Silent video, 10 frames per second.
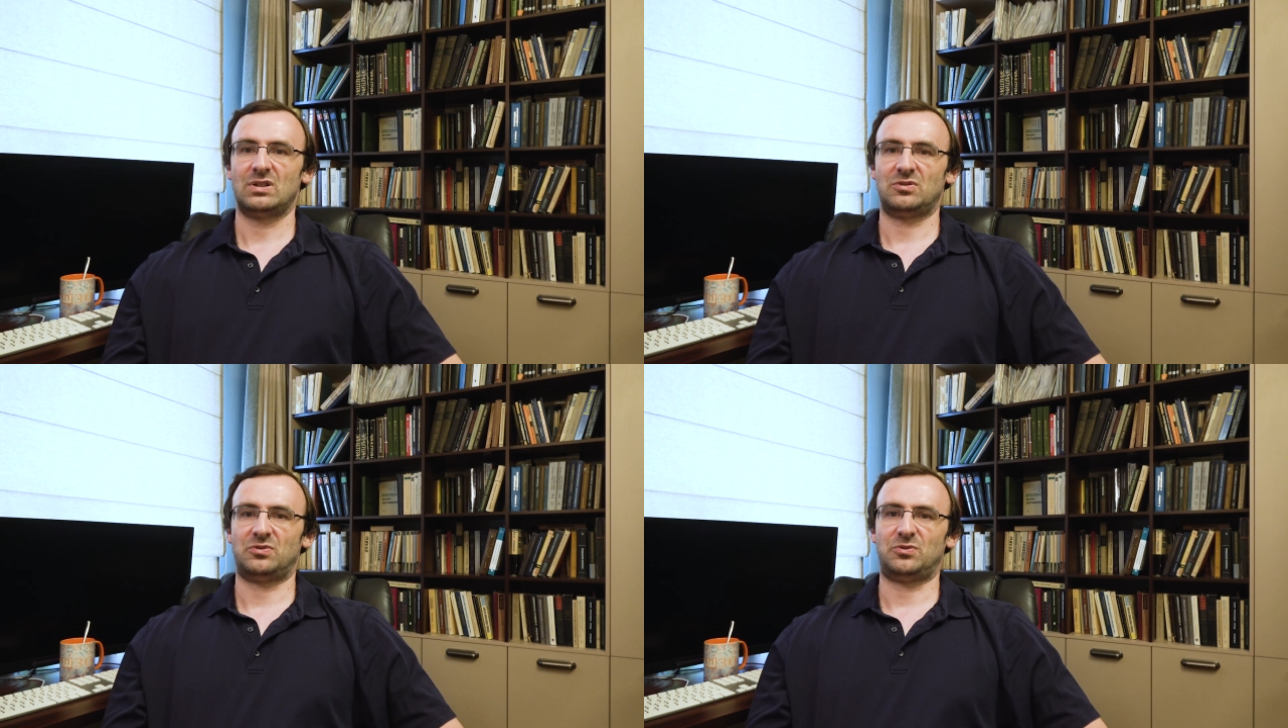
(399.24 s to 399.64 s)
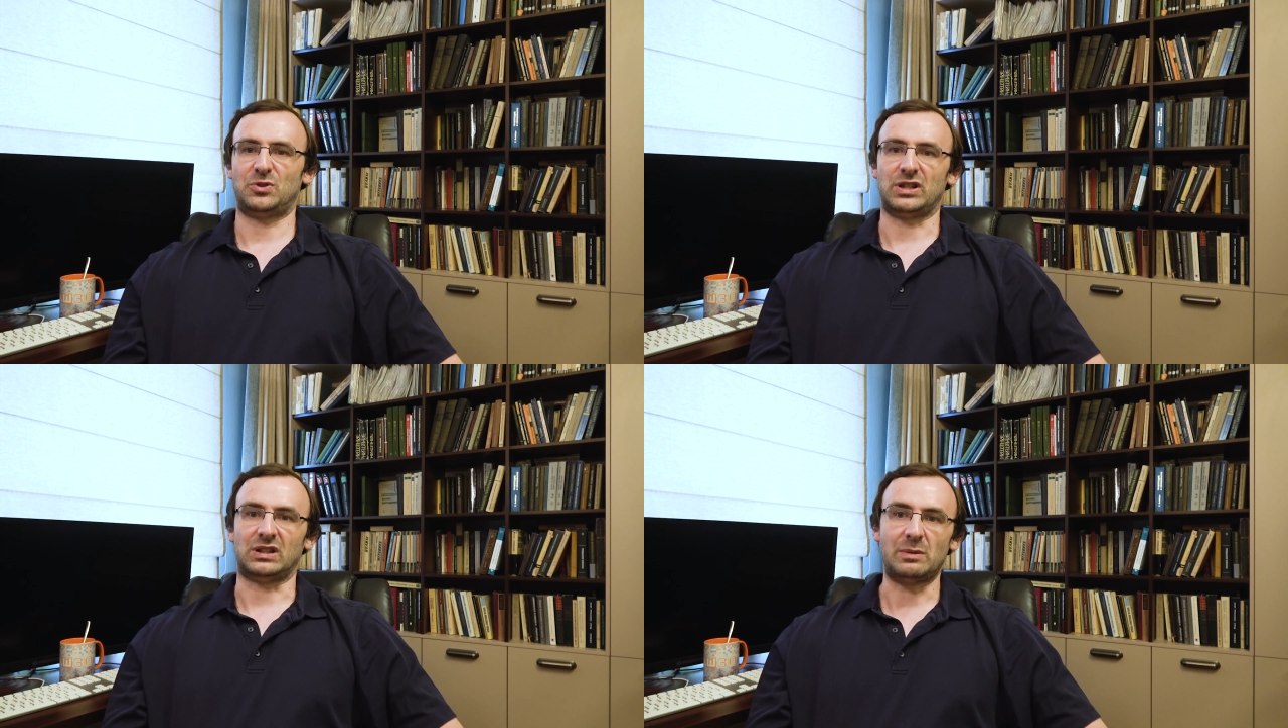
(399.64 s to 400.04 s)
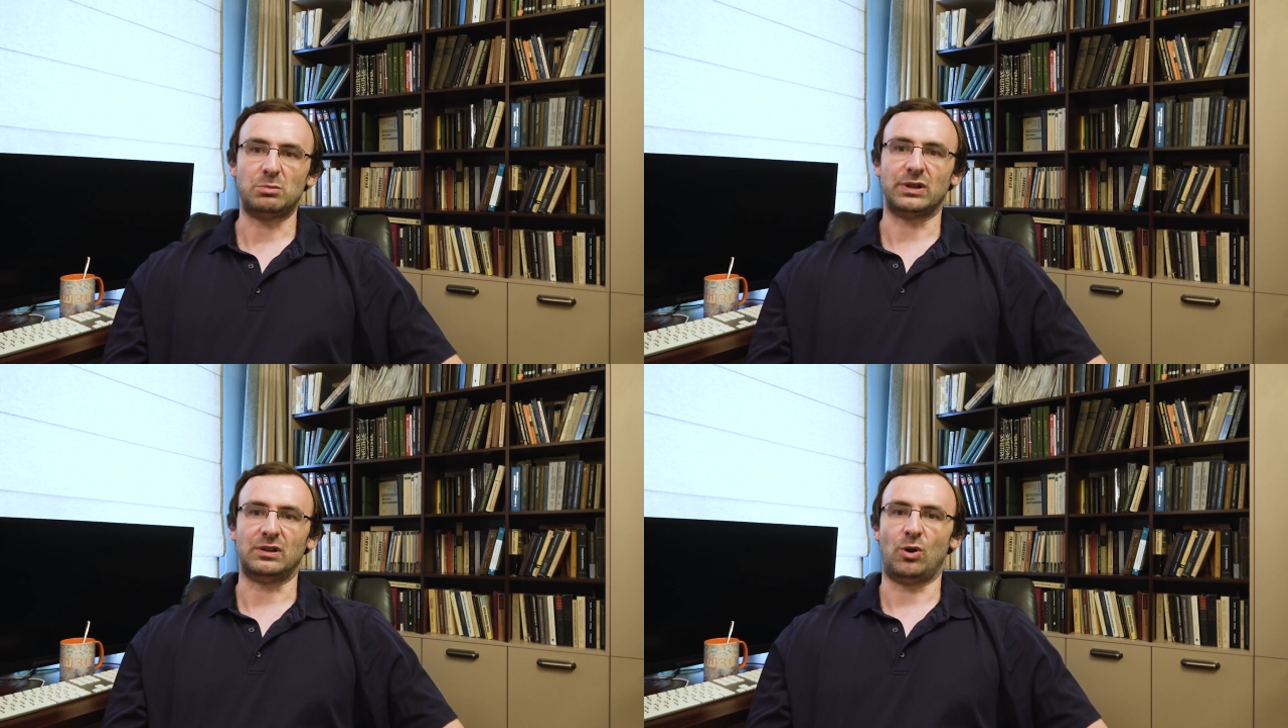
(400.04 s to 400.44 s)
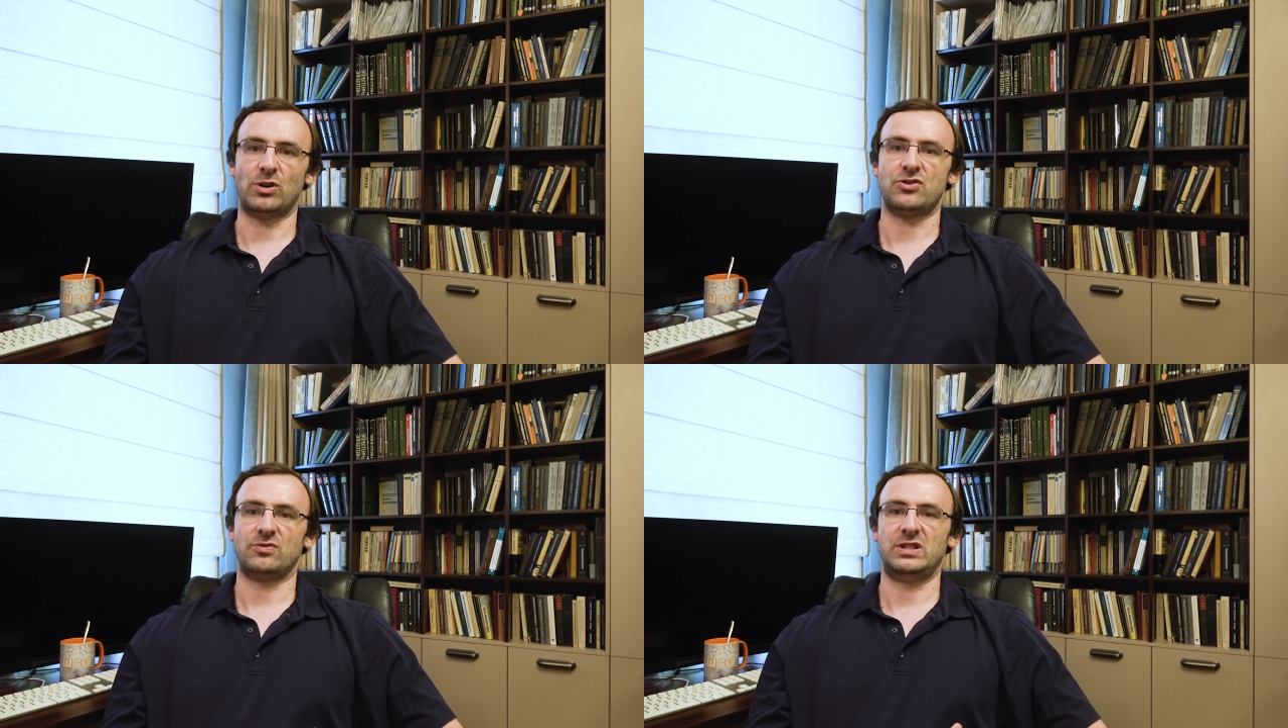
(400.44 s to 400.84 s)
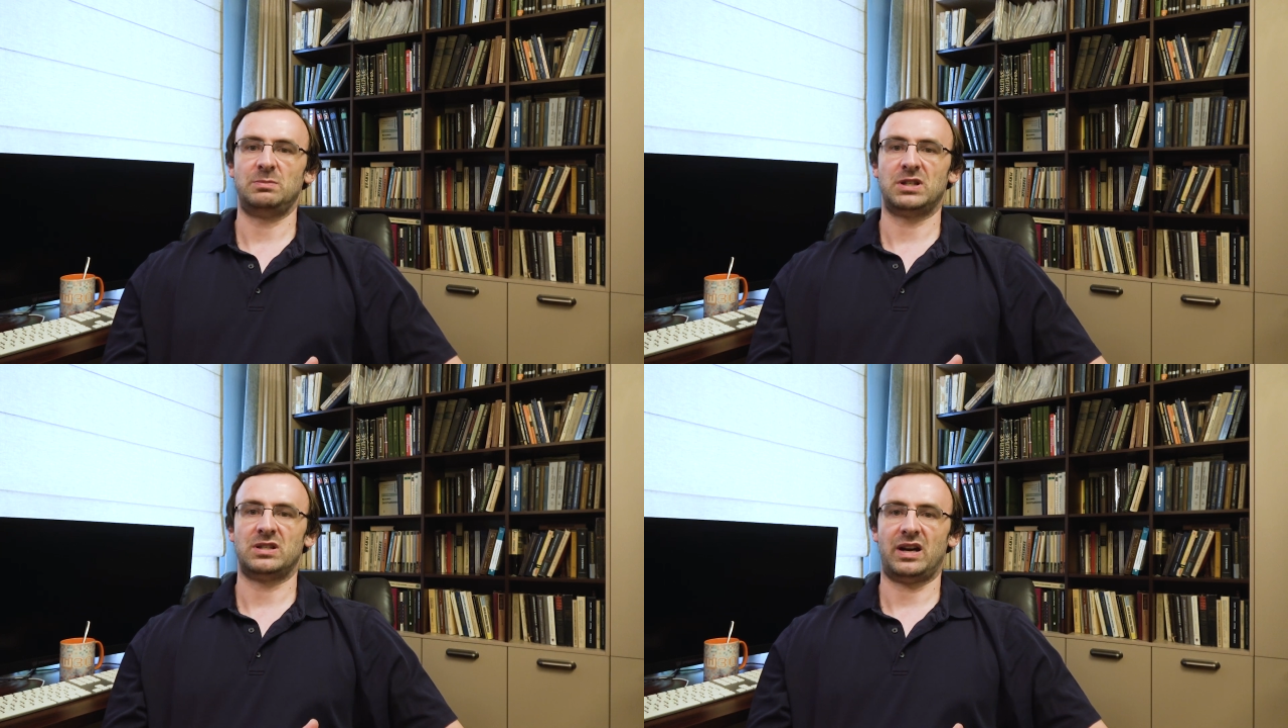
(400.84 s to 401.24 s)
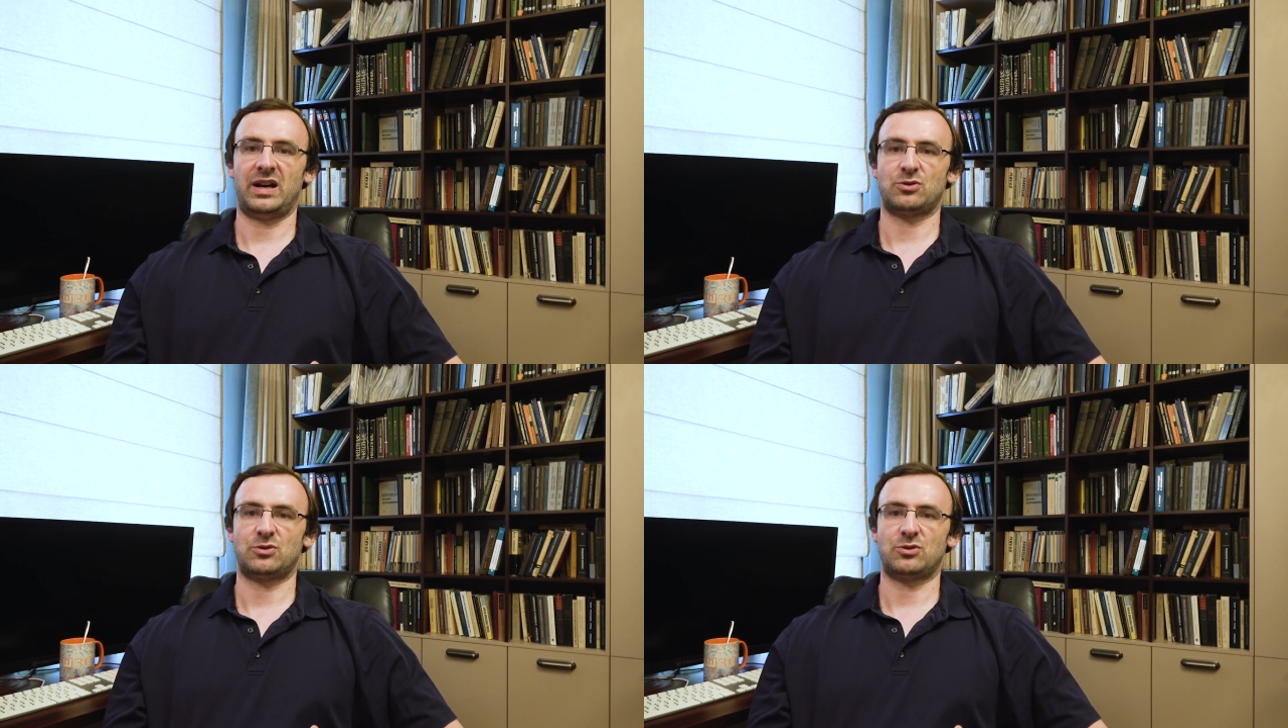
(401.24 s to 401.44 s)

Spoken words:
For the library launch, Vadim and I